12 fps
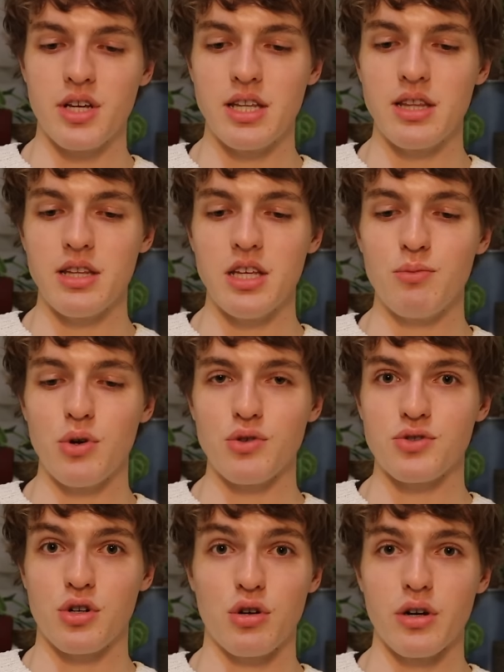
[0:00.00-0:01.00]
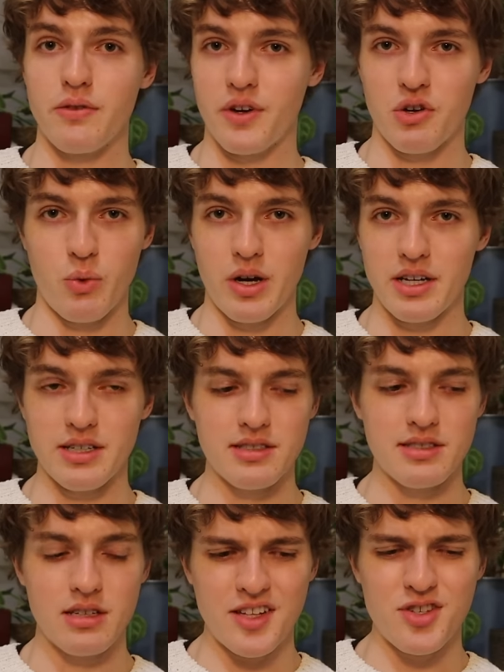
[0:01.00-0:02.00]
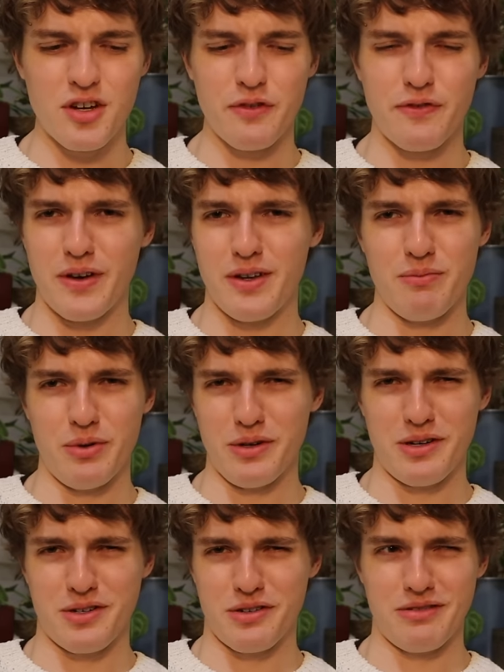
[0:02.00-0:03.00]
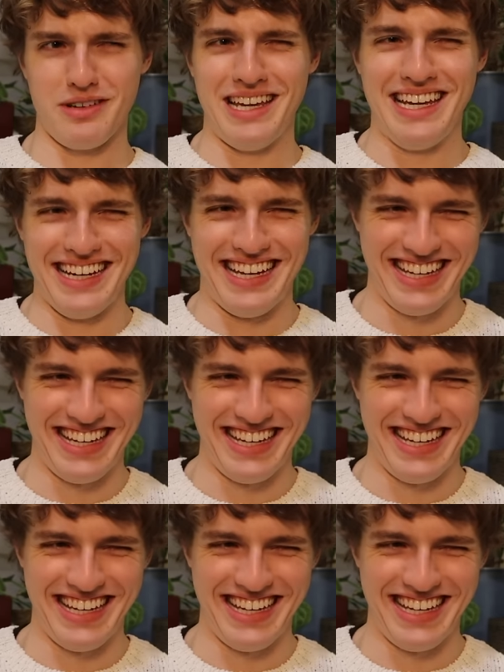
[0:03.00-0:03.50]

in the most horrific ways. It's not a fun book to read.